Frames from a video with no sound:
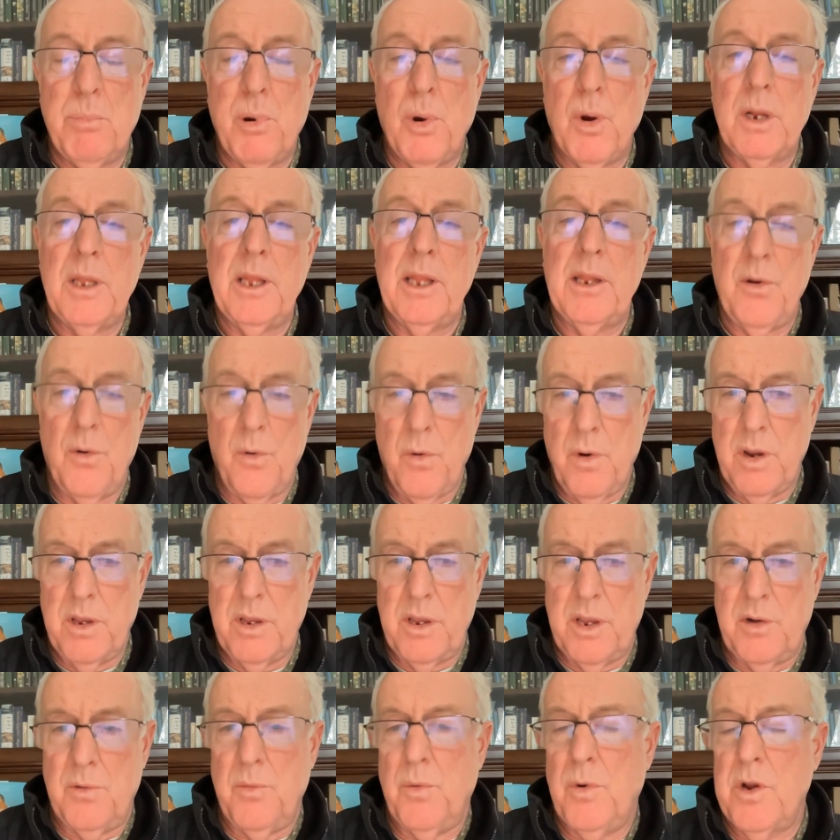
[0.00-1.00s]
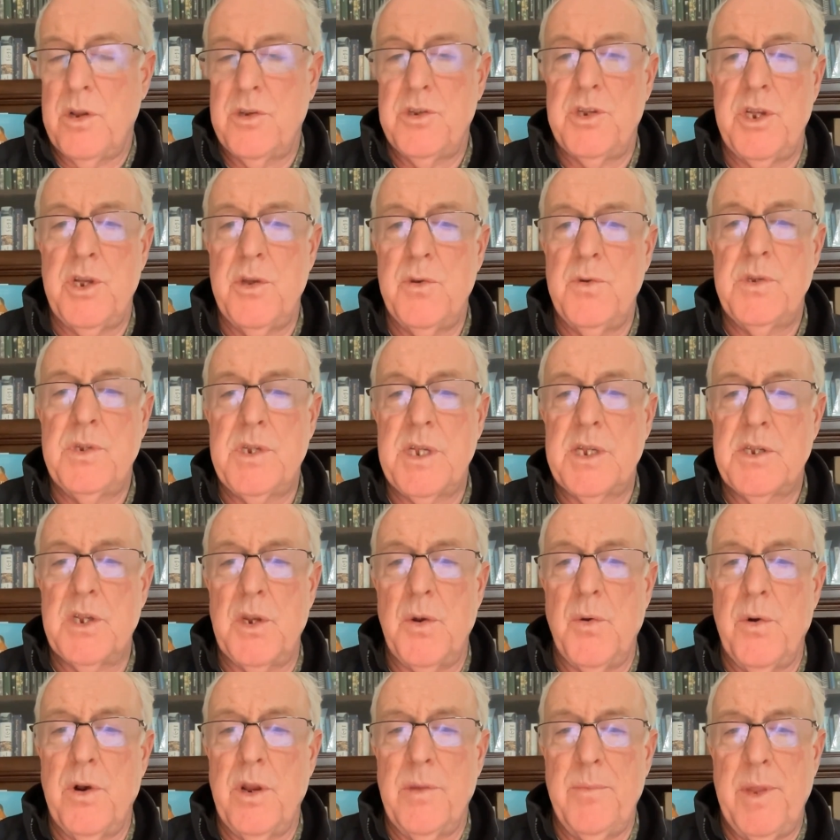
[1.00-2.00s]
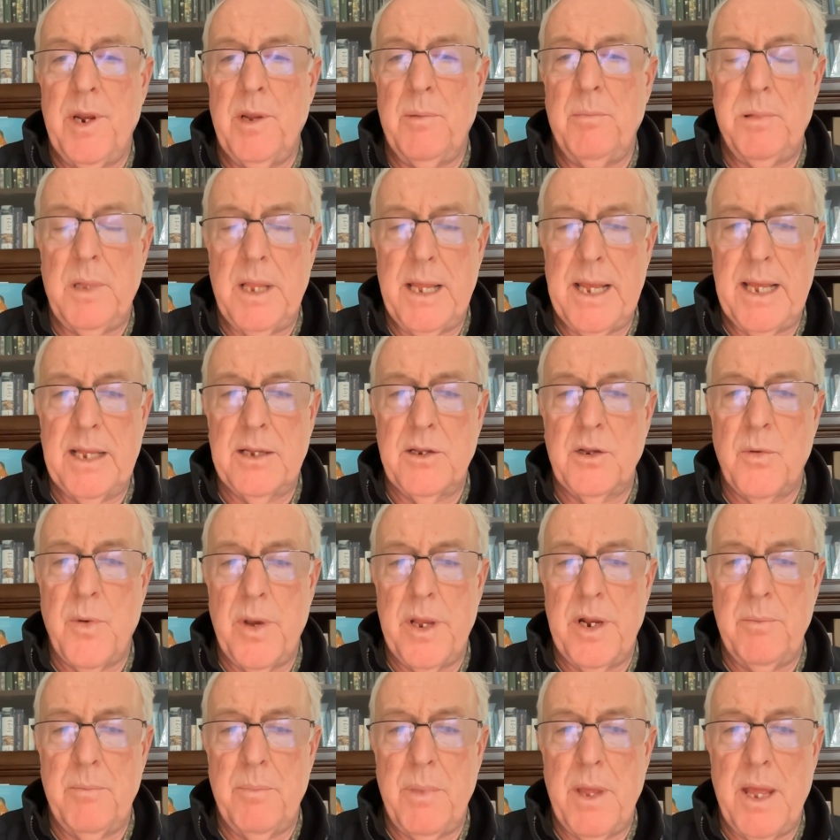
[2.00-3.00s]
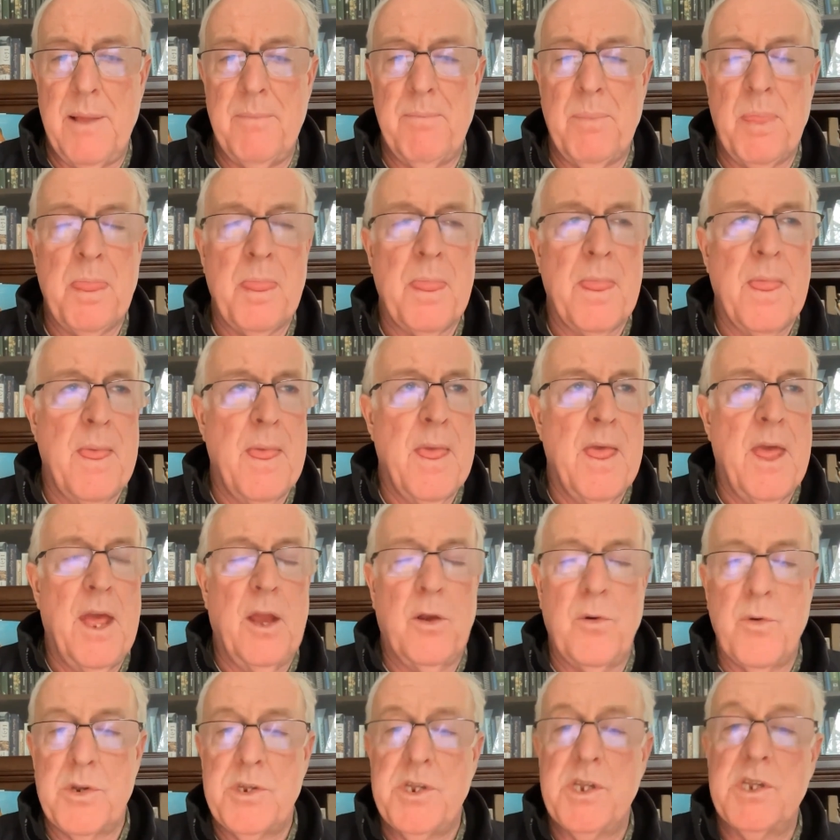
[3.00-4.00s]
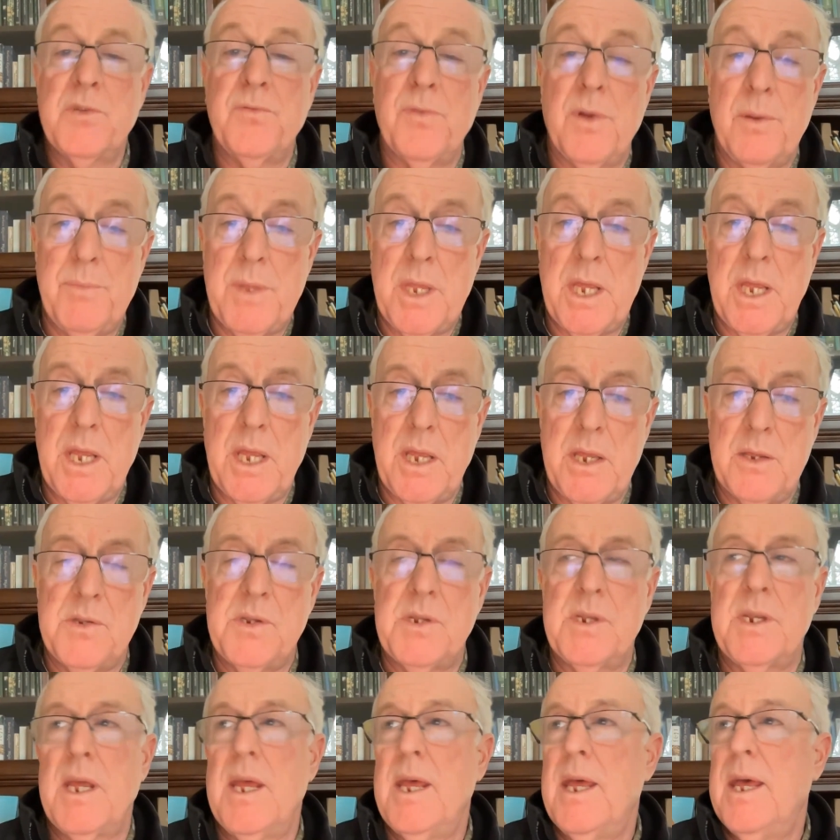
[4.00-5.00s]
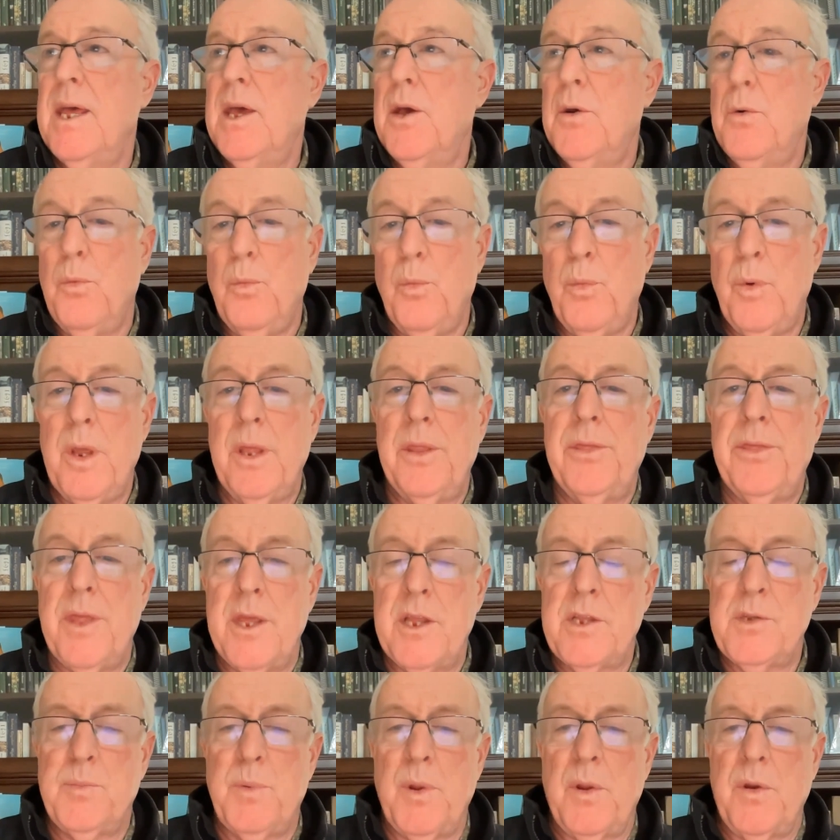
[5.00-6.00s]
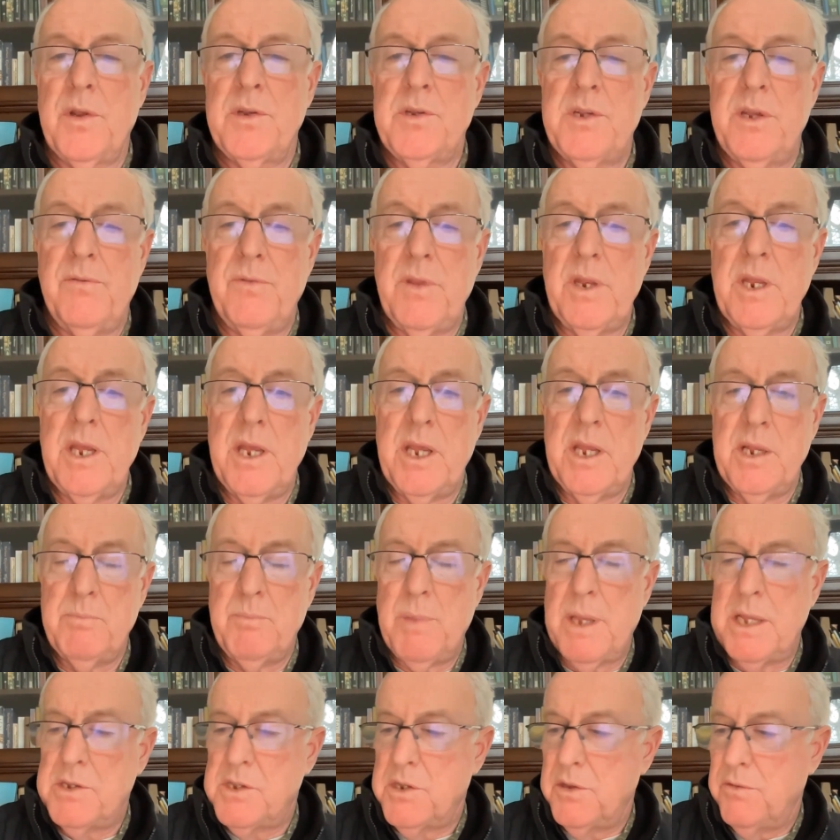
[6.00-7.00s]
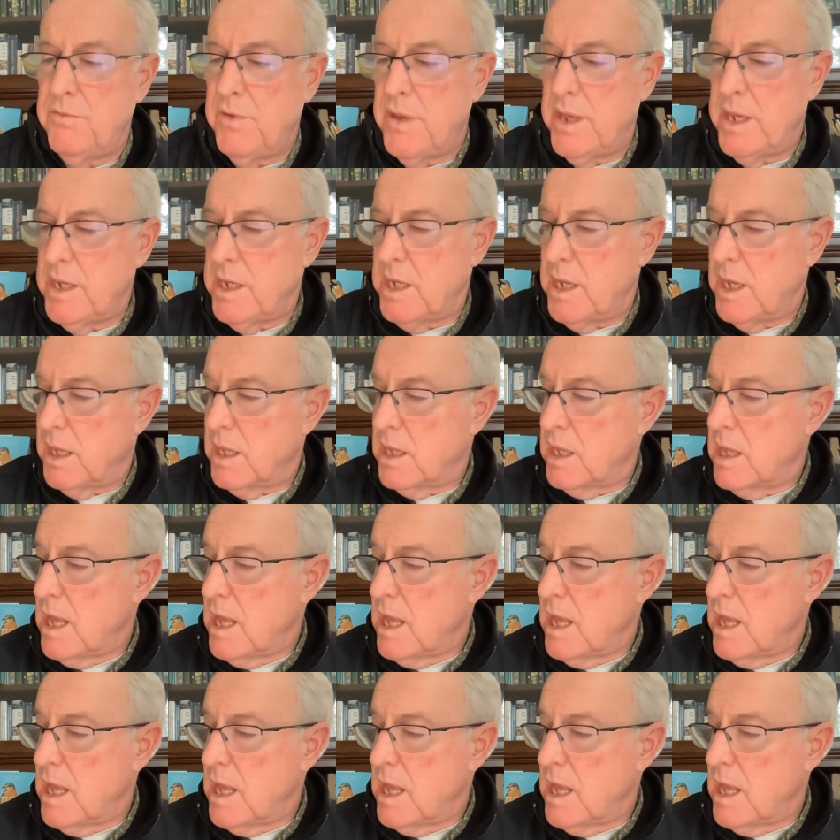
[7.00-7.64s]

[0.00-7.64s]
Portland, Oregon, where it's used as an ornamental plant quite a bit. Of course, it's from the east. With its productivity in Pennsylvania.